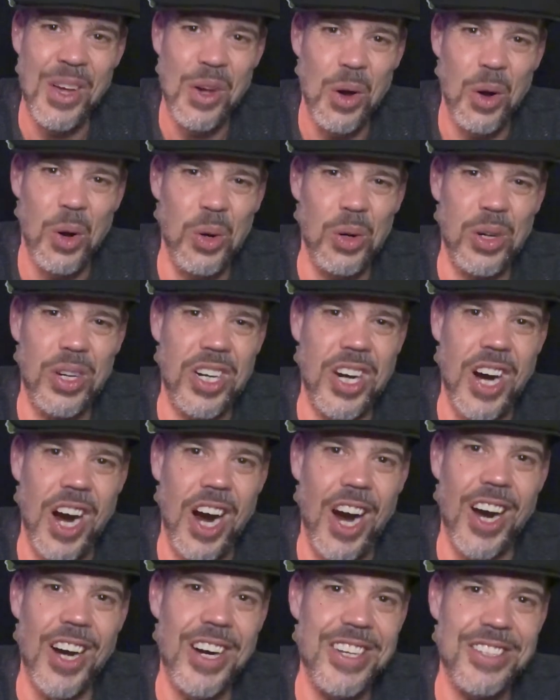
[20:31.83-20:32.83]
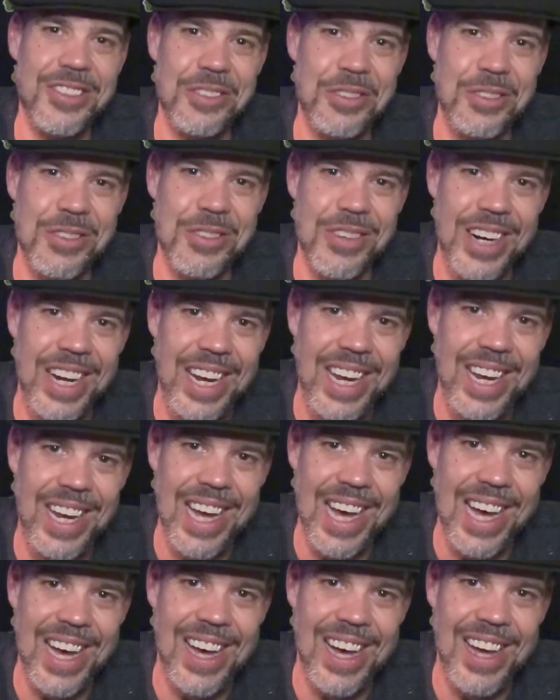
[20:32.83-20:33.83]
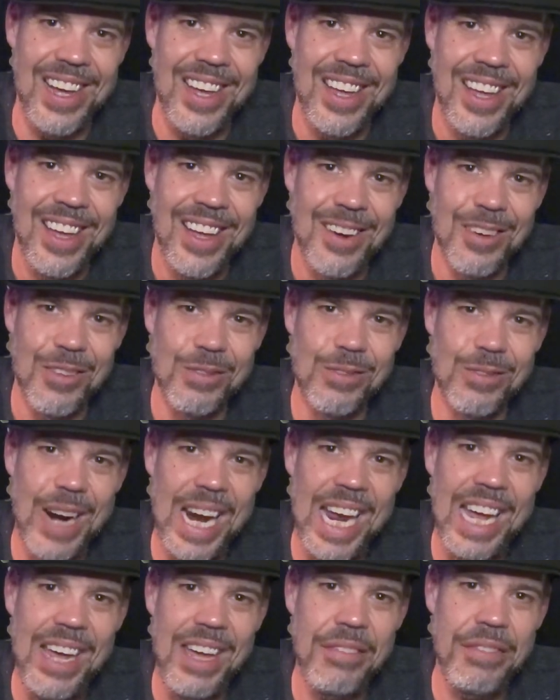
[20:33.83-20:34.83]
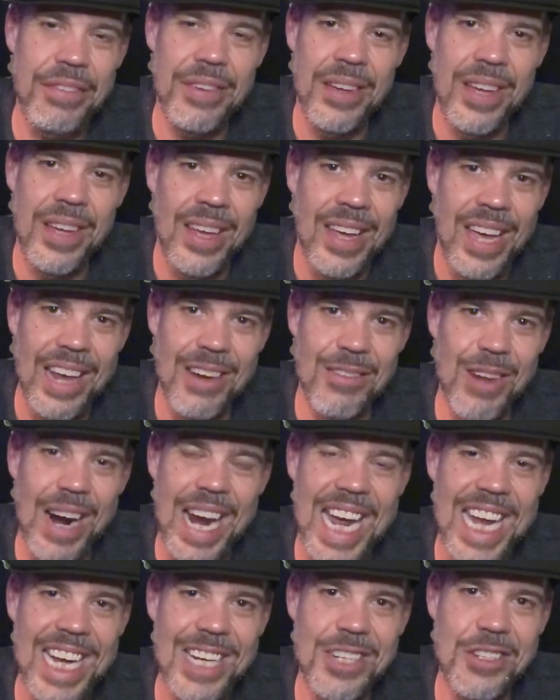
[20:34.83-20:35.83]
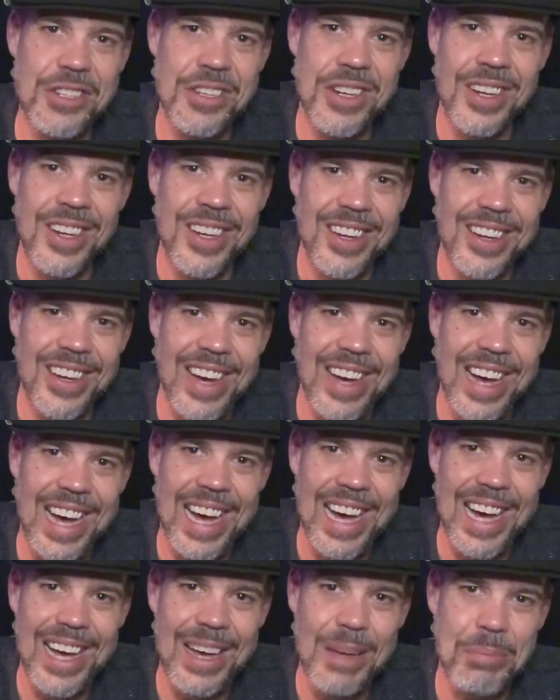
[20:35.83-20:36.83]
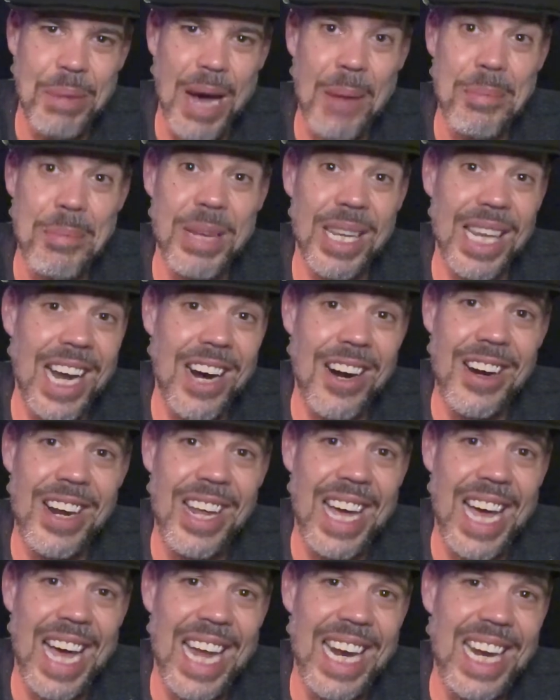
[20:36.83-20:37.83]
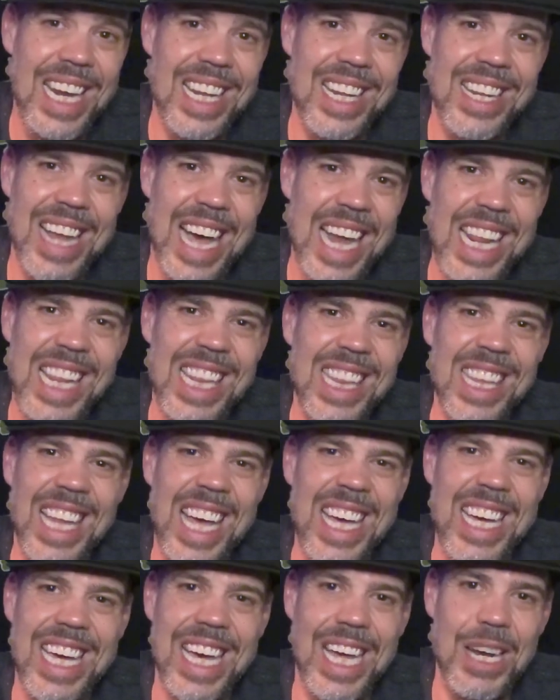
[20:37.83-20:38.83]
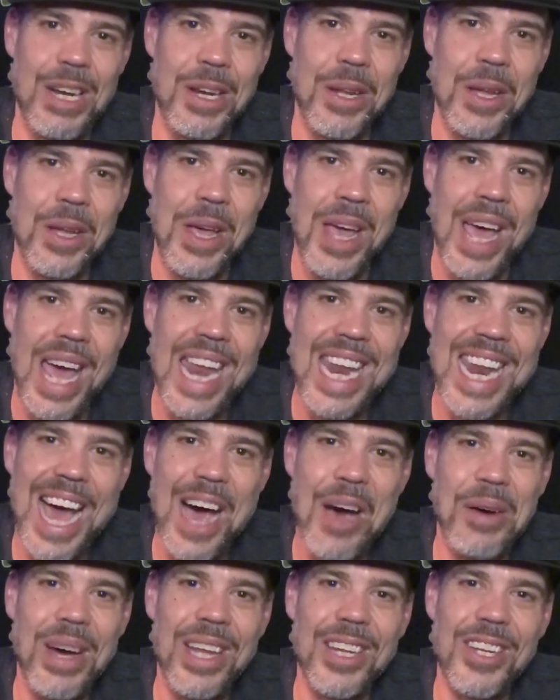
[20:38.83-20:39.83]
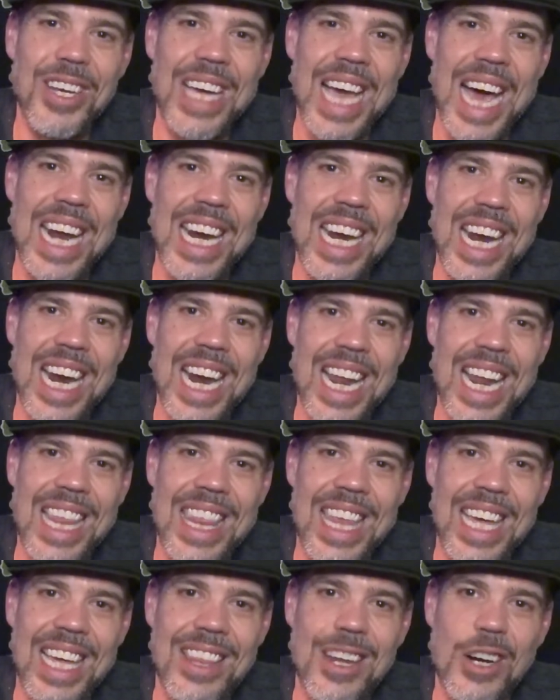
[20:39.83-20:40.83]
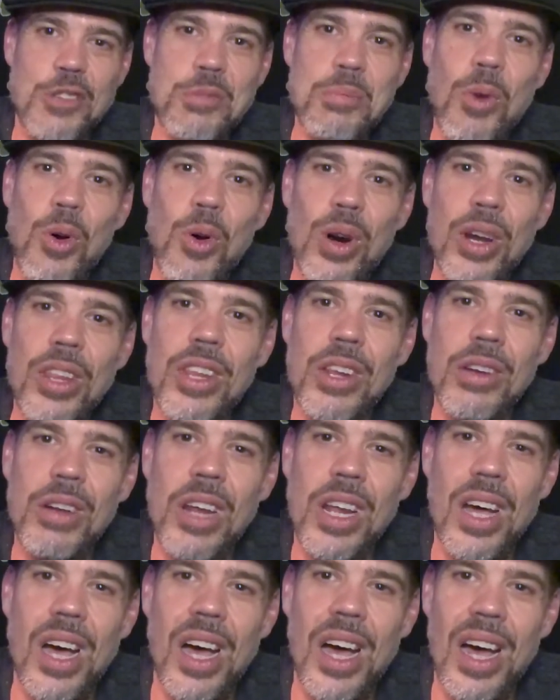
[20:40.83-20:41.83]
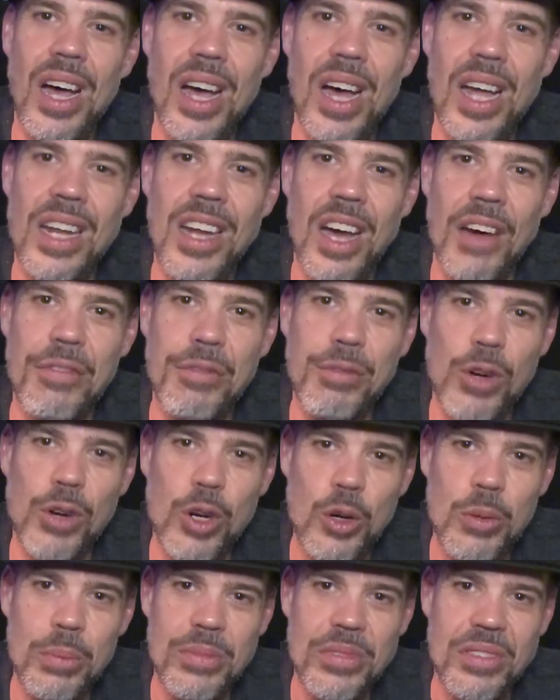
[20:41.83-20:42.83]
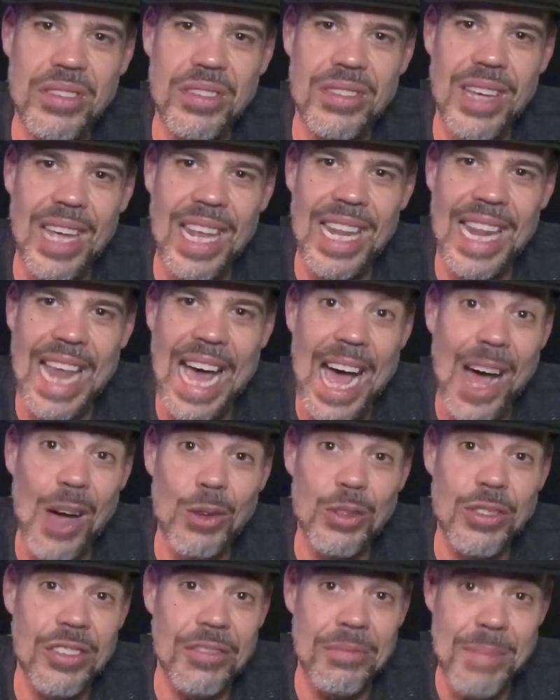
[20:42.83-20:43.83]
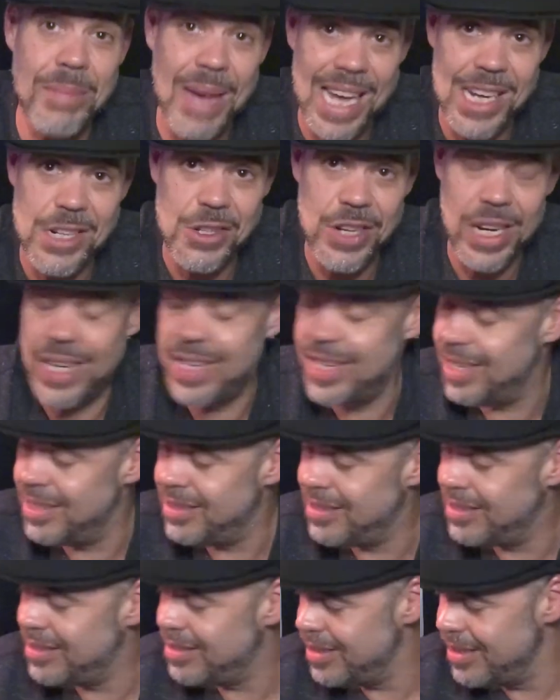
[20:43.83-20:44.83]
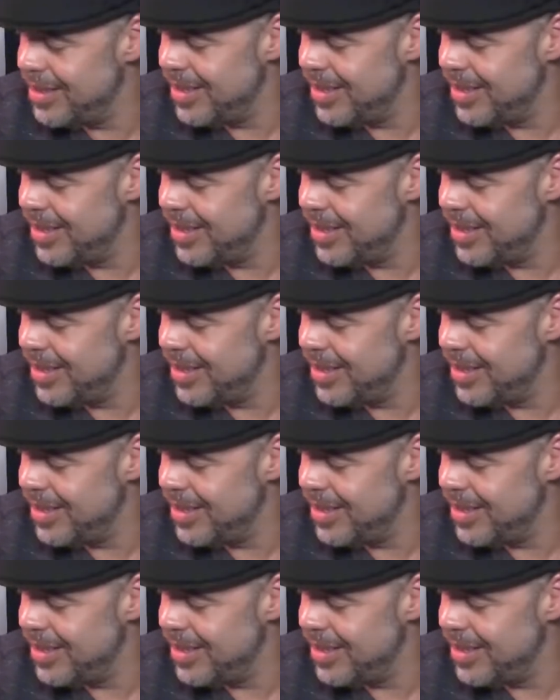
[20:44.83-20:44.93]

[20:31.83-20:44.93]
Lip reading: whole cardistry rave and rage and popularity. I didn't like it. And now I look at it and I think there's more than enough rooms in the House of Magic, as